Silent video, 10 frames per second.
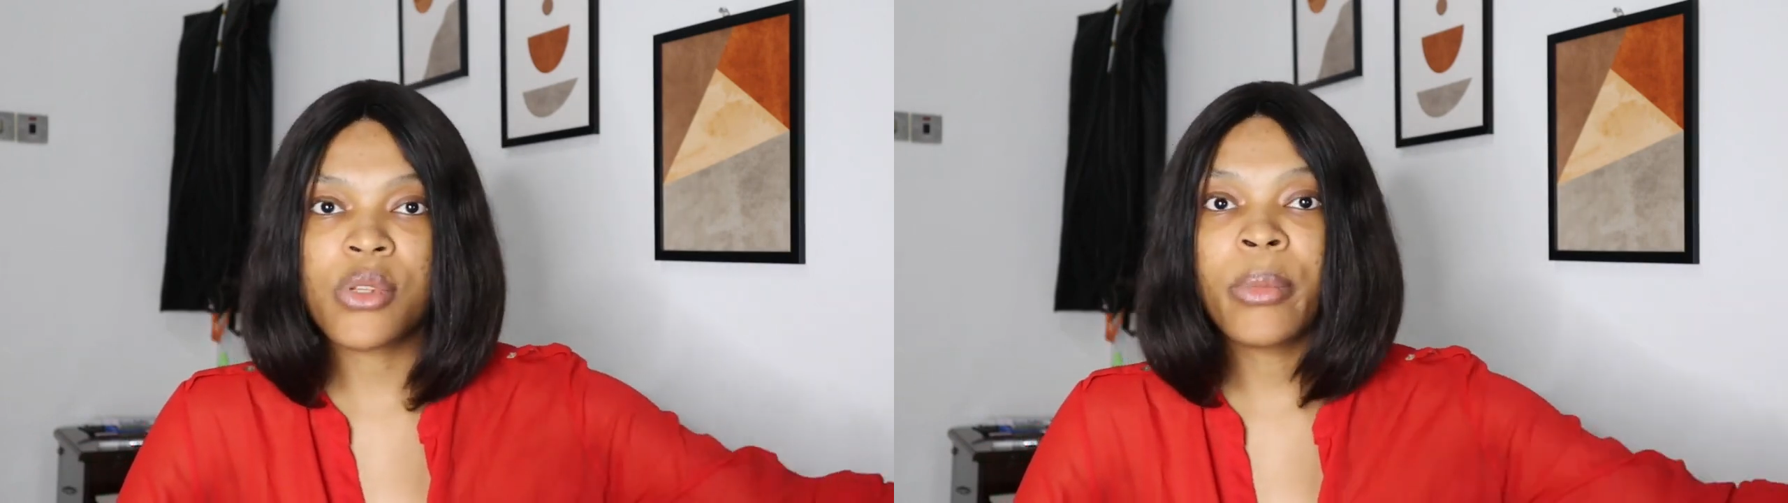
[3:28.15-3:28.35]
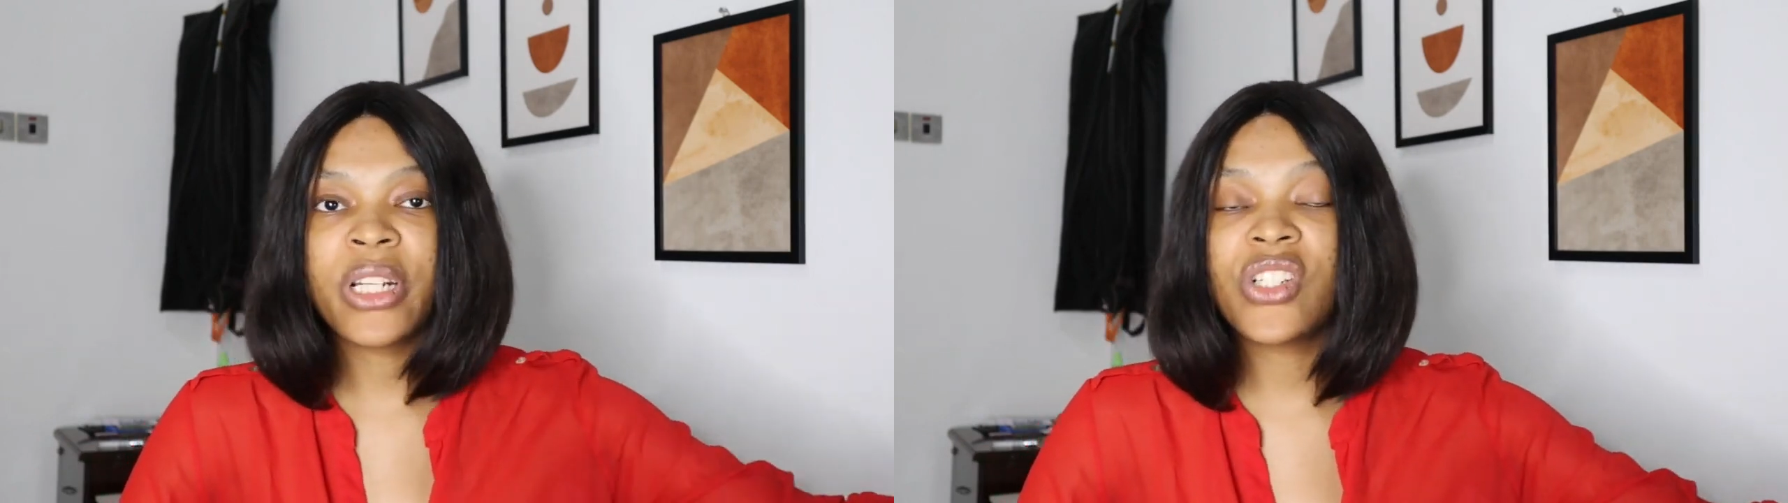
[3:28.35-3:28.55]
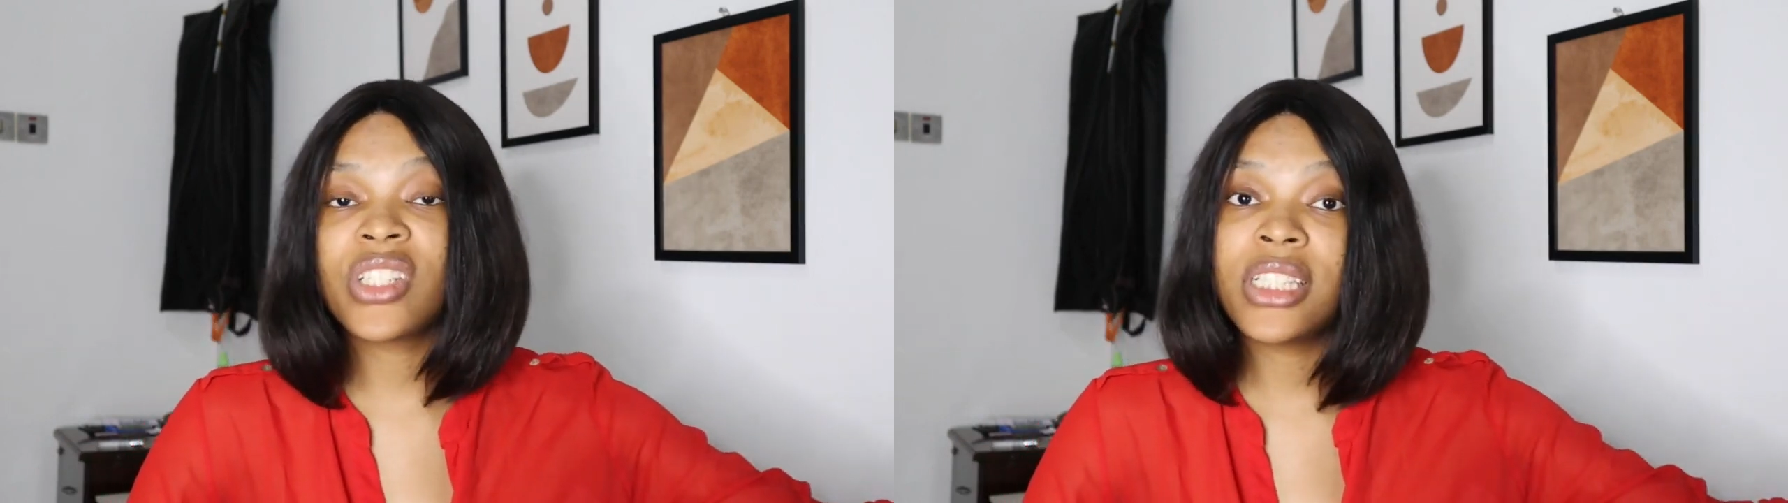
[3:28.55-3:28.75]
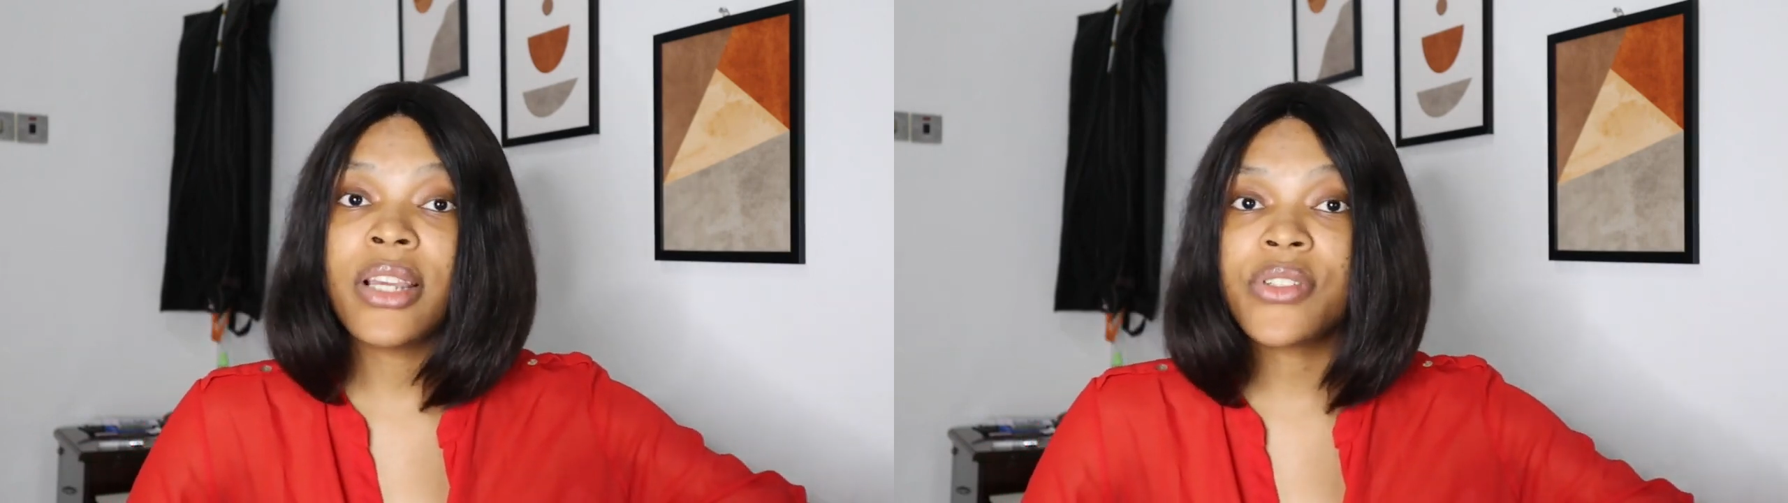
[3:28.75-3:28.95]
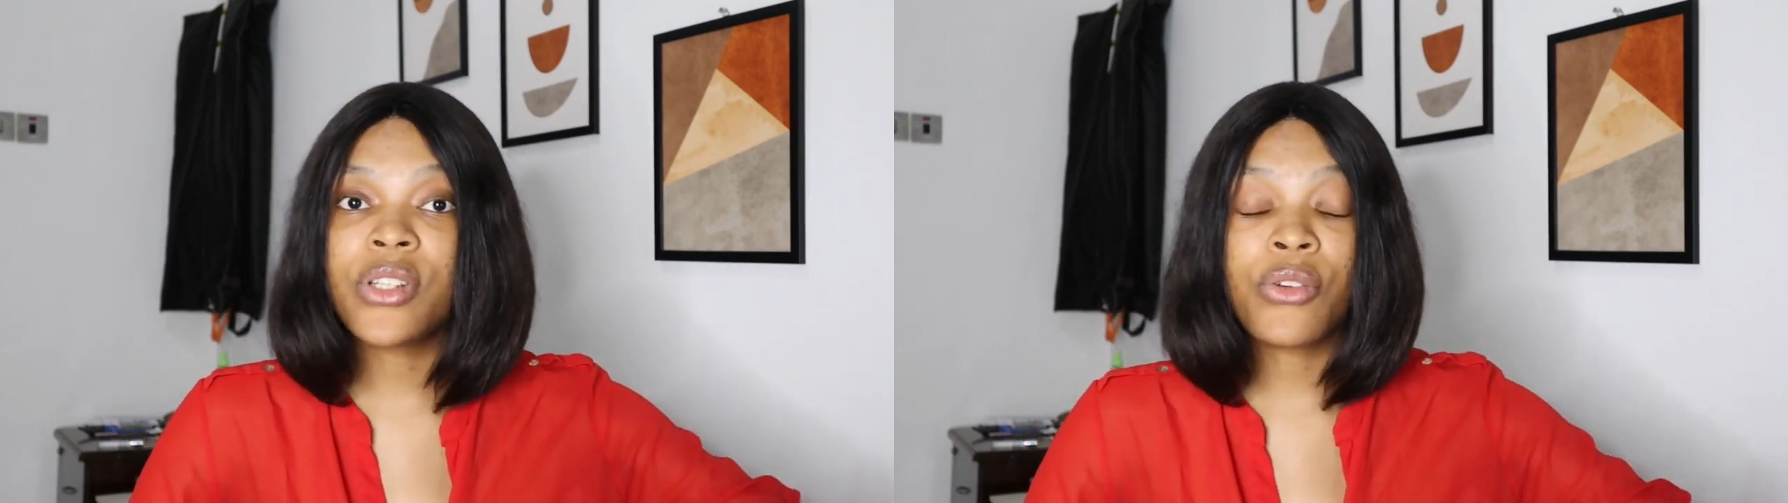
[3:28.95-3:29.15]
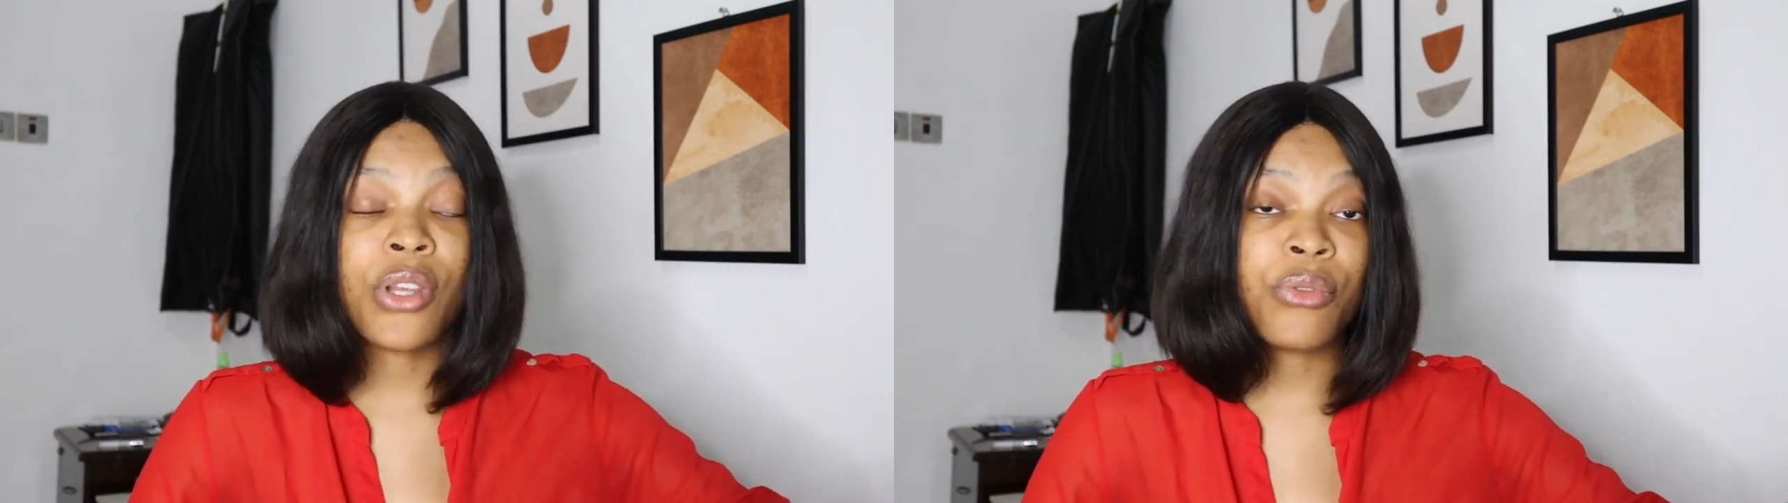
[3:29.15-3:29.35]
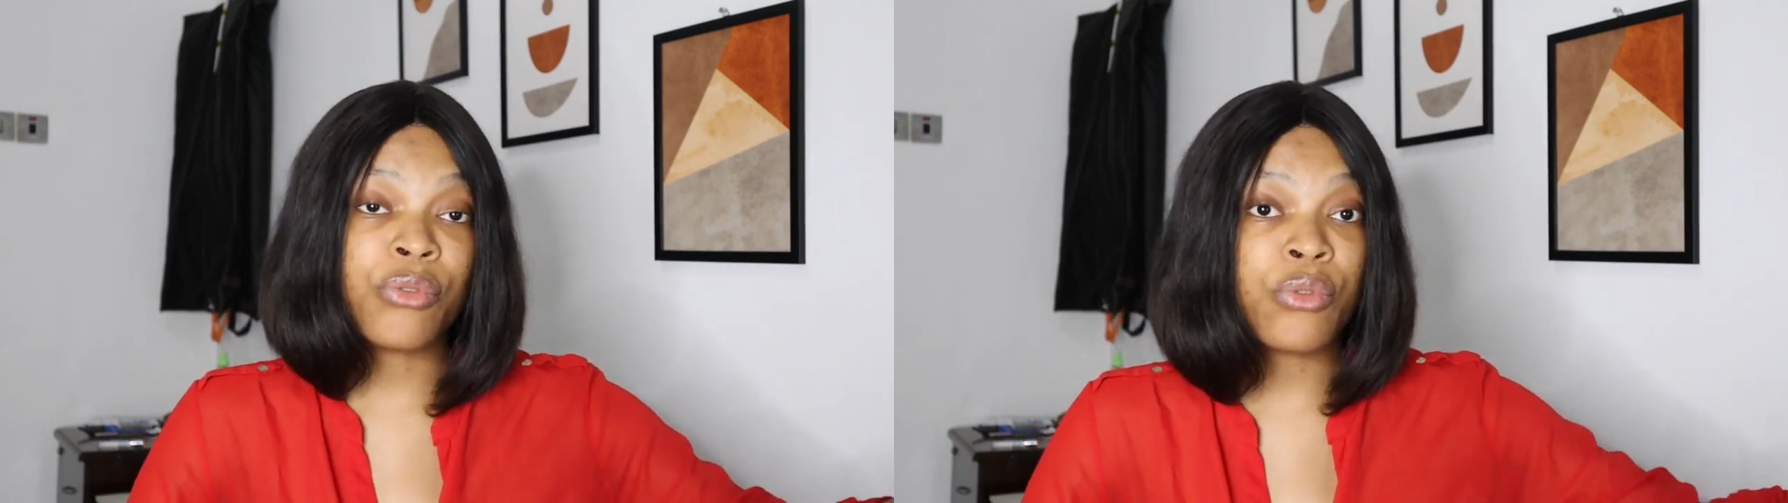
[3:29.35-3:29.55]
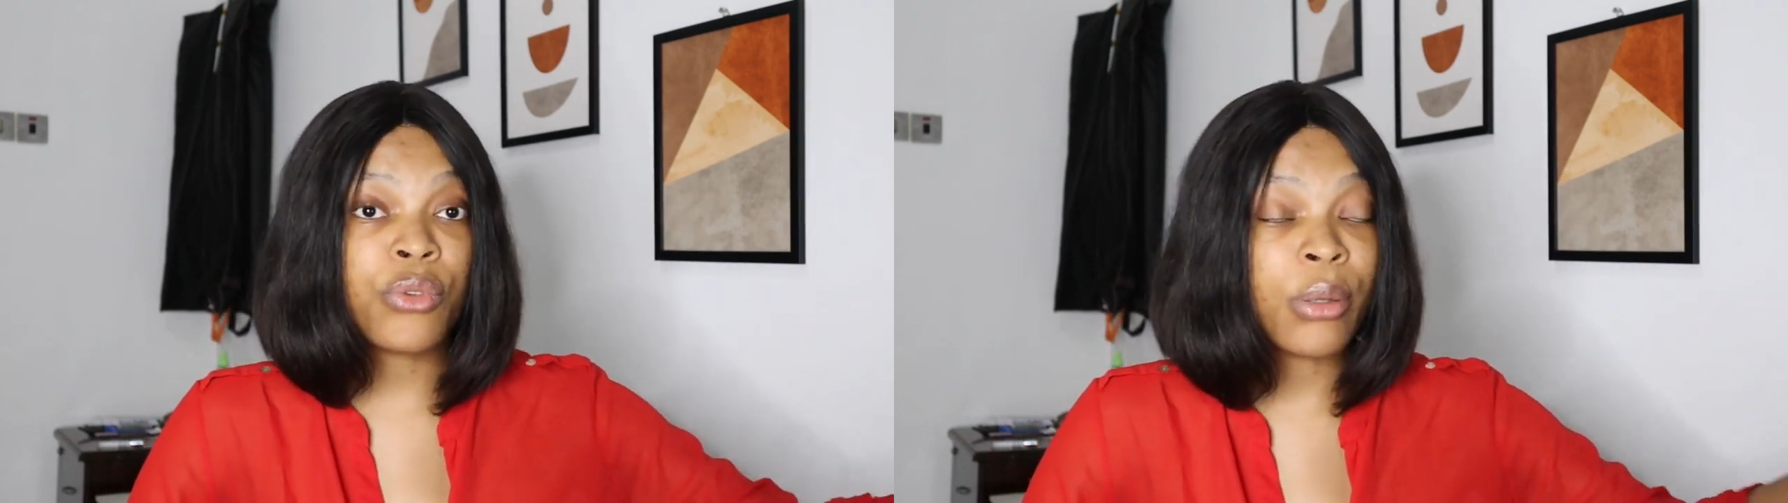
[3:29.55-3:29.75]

somebody just left their food